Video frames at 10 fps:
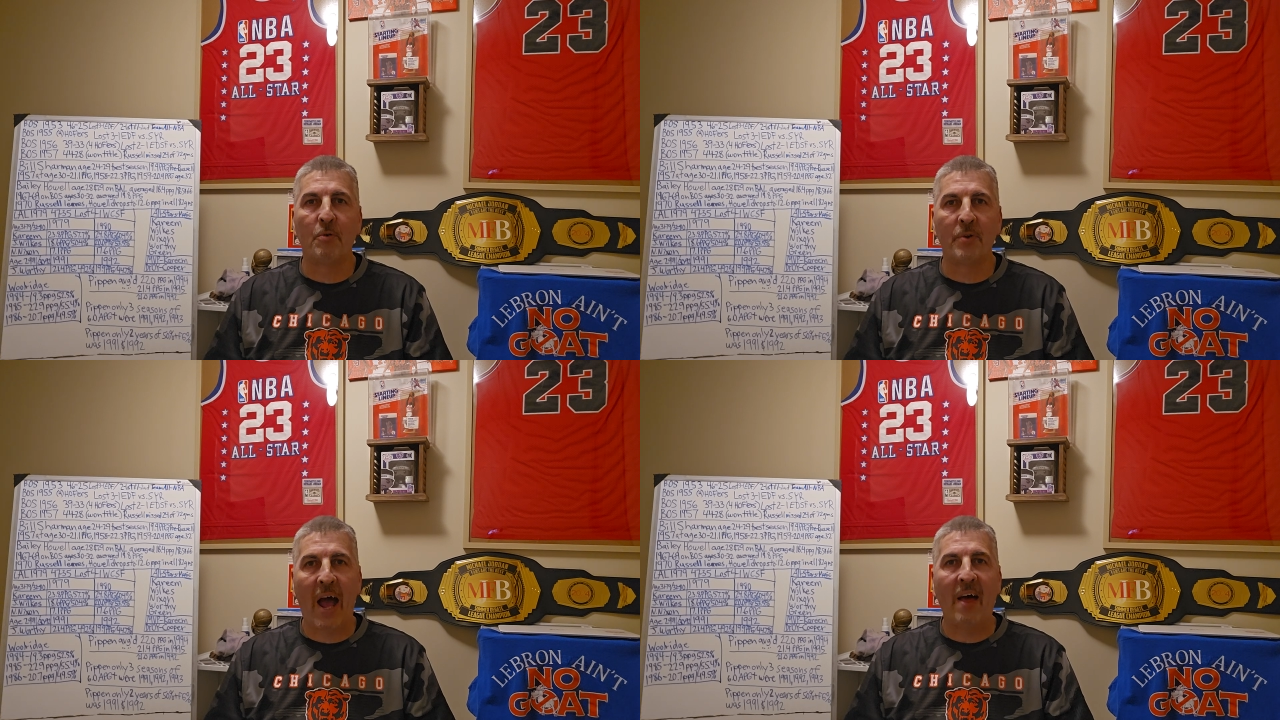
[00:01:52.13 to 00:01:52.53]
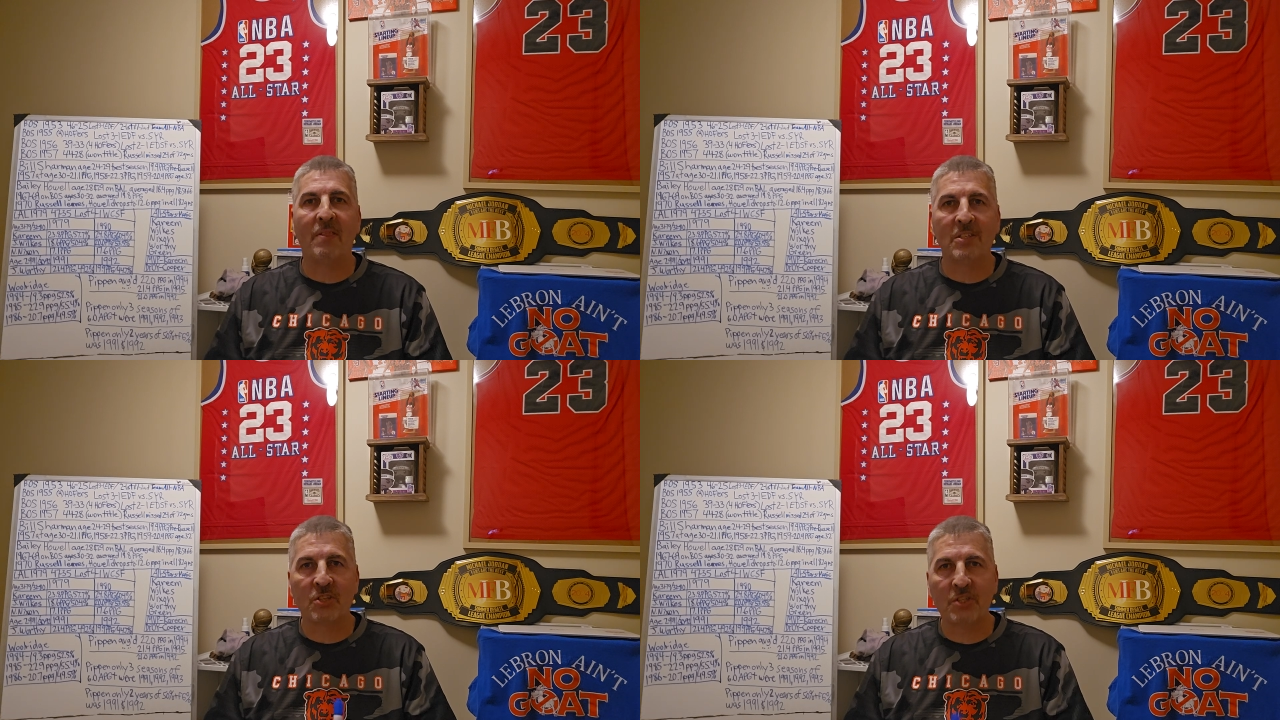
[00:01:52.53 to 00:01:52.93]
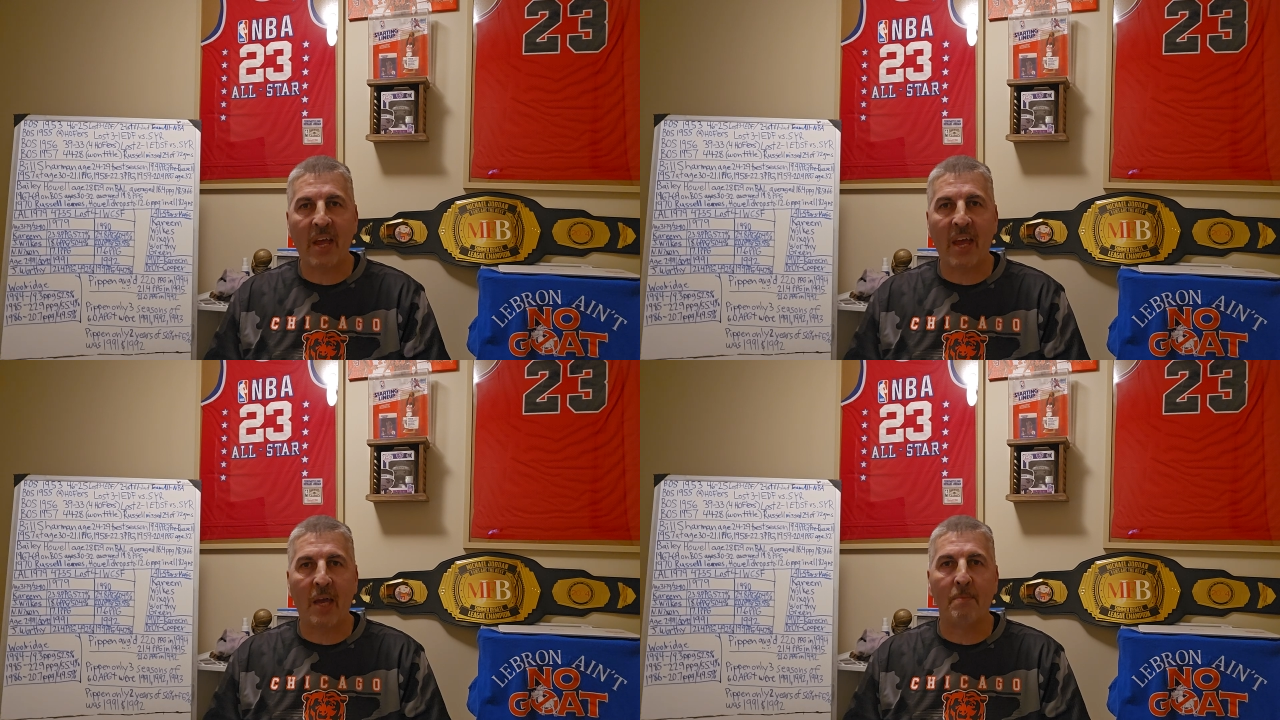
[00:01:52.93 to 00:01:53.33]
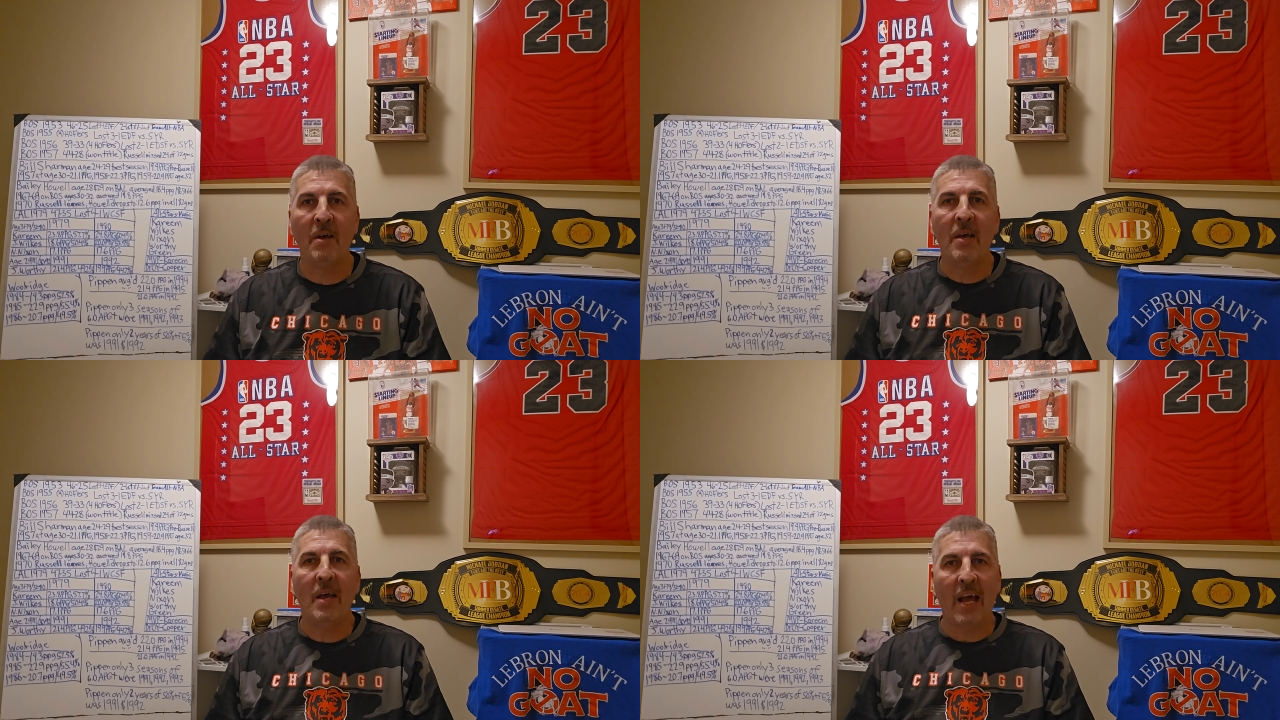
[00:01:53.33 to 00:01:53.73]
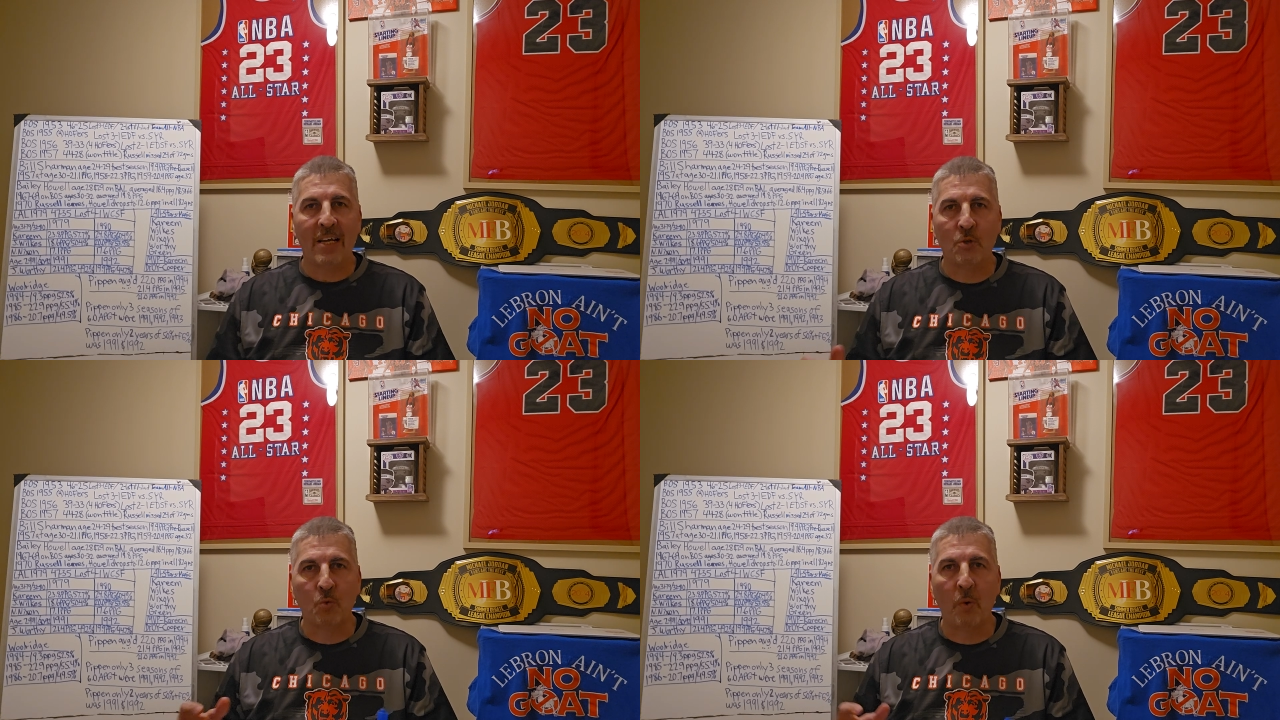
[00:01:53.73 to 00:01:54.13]
they're not the same
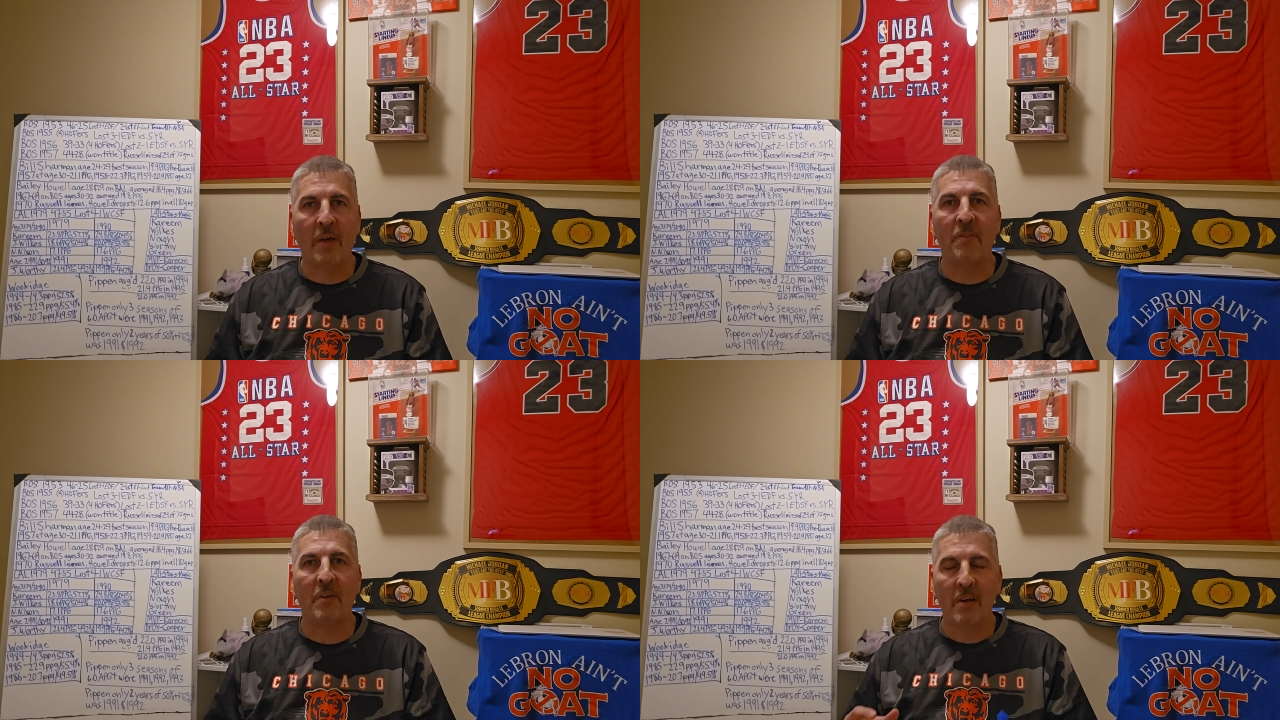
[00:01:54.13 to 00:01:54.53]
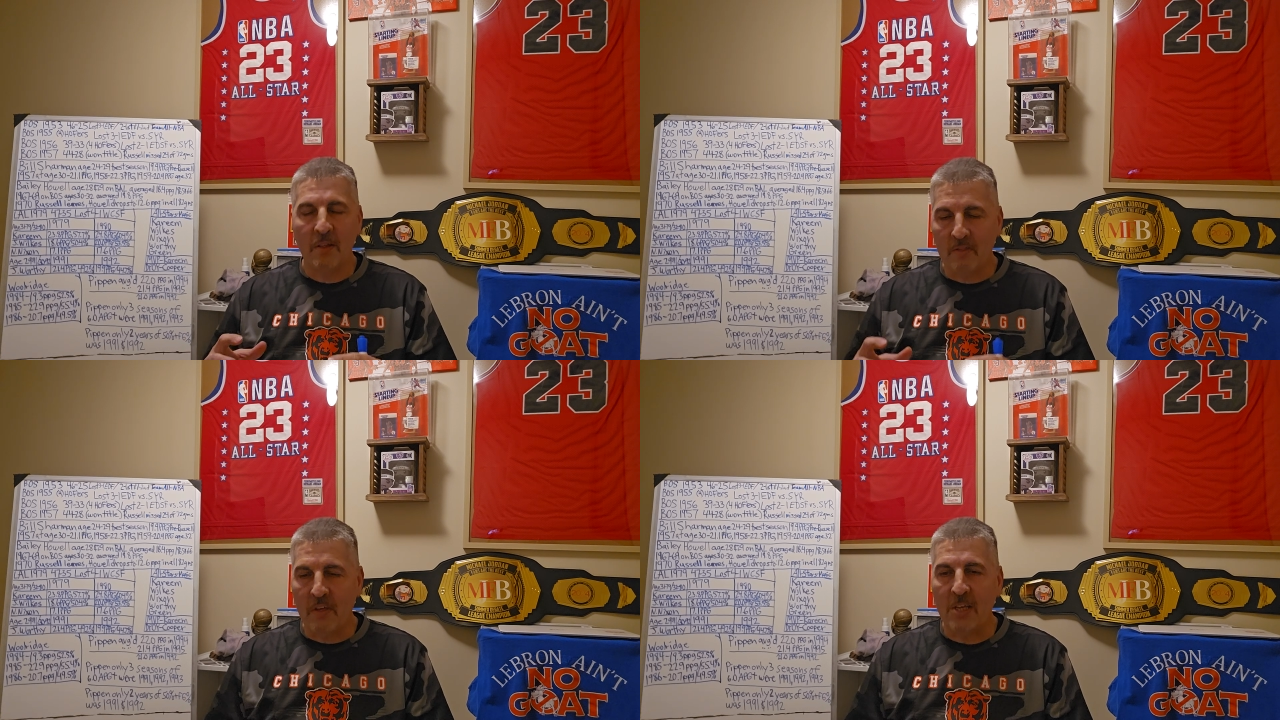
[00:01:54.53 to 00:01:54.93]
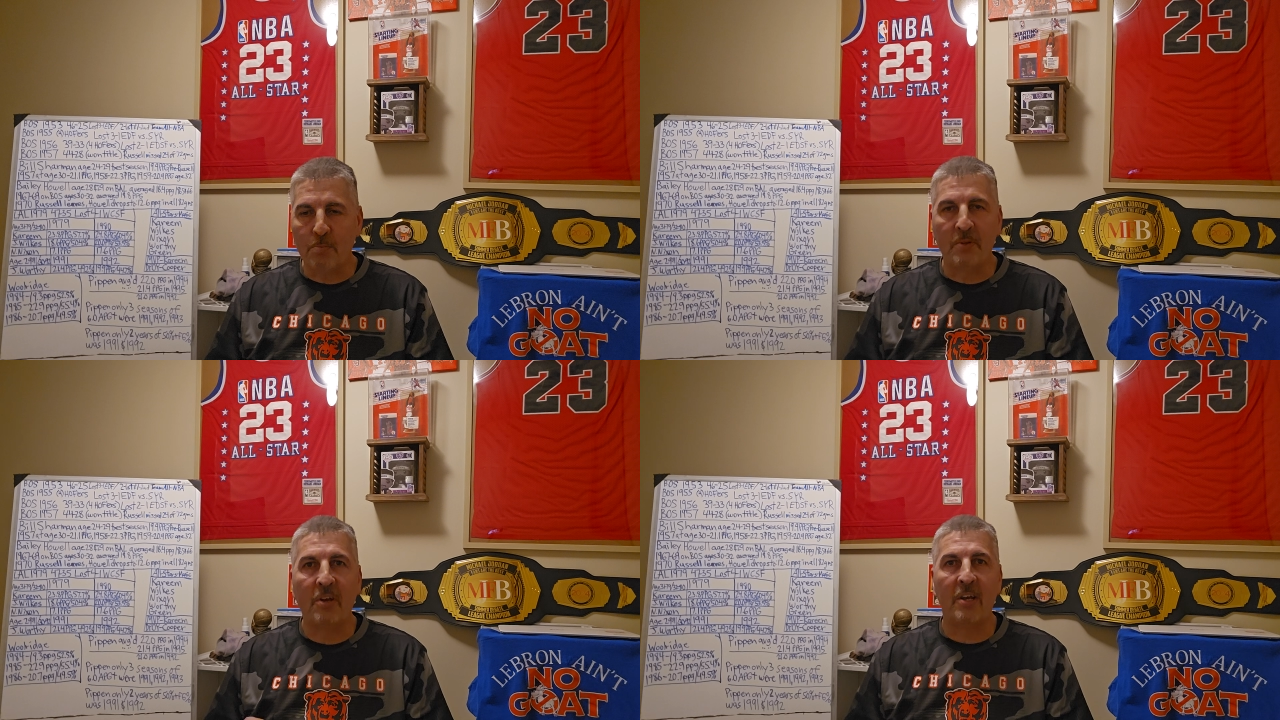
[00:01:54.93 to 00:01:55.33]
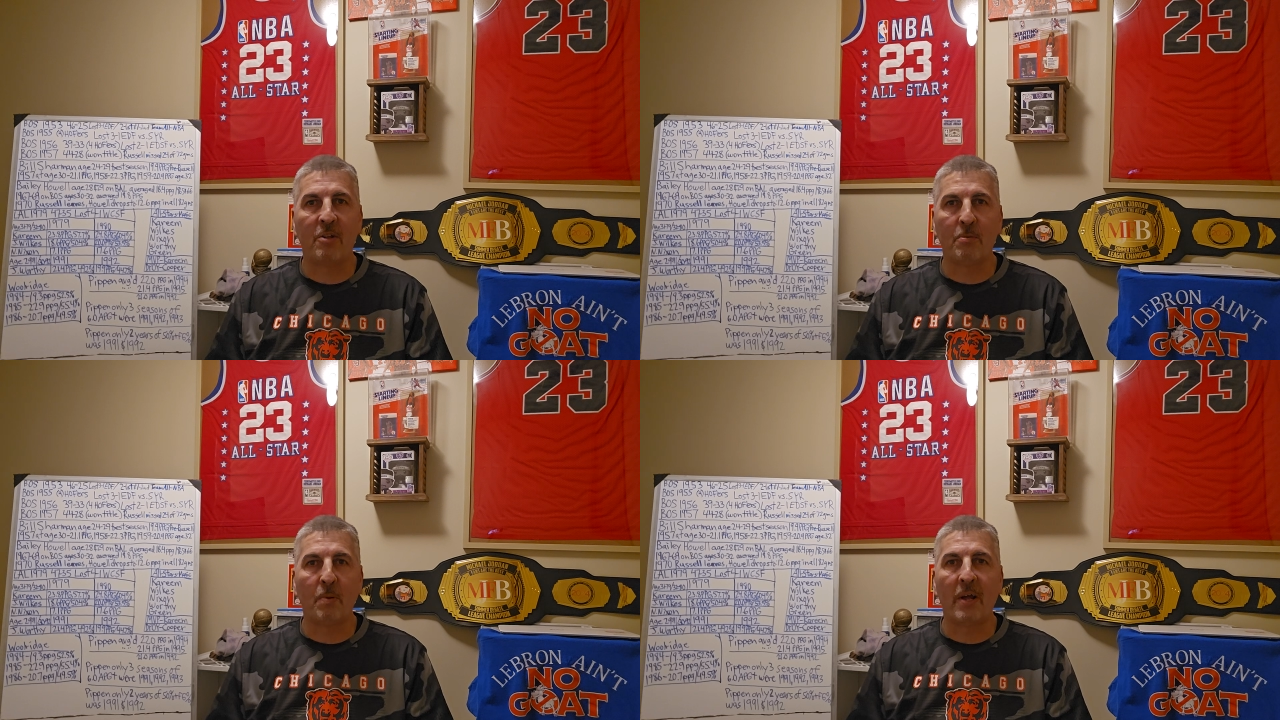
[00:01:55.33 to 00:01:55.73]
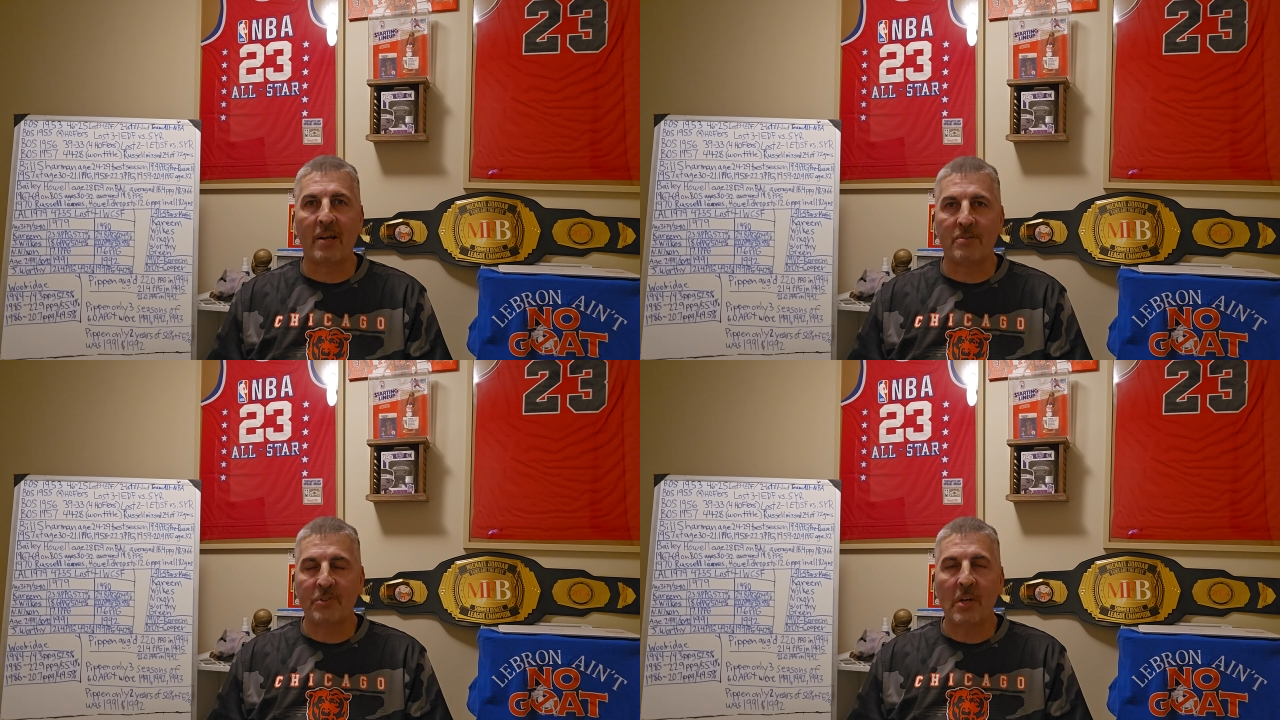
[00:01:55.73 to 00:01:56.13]
as with these particular
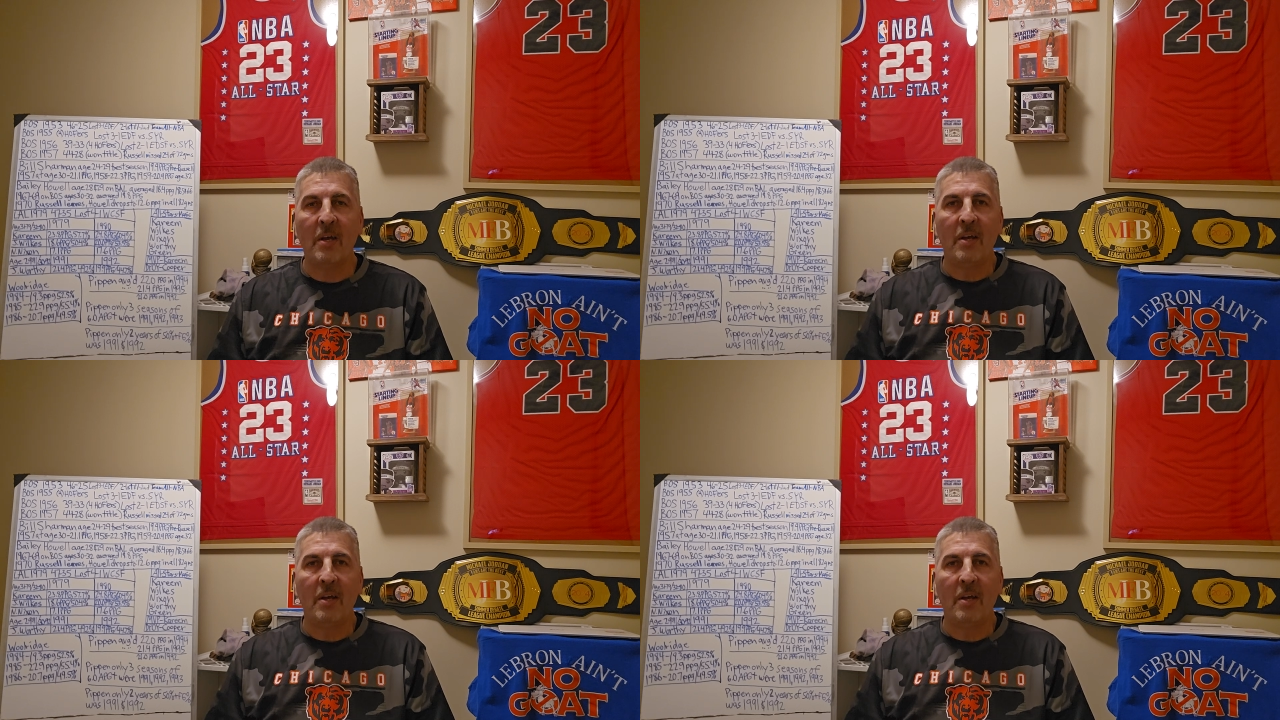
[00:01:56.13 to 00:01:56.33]
players.